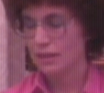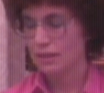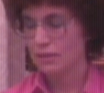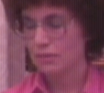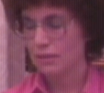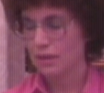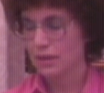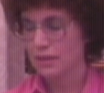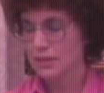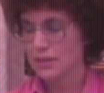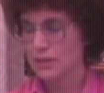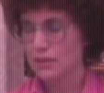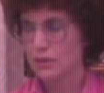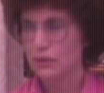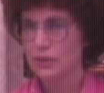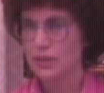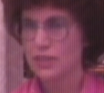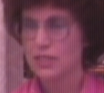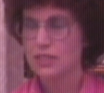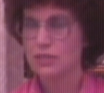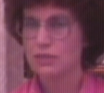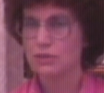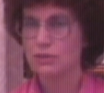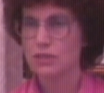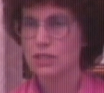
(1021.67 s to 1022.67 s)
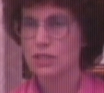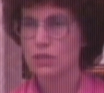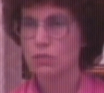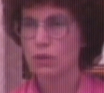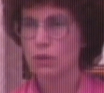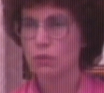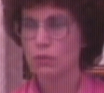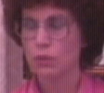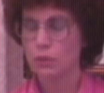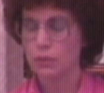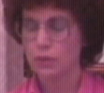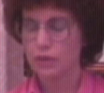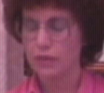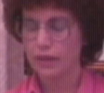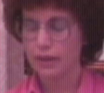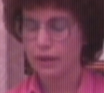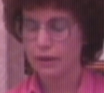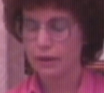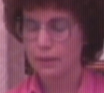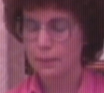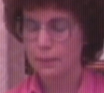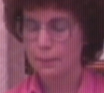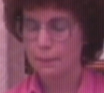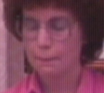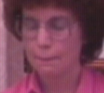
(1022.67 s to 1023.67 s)
Montessori students, when we were
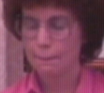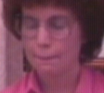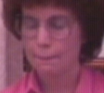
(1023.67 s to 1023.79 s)
there,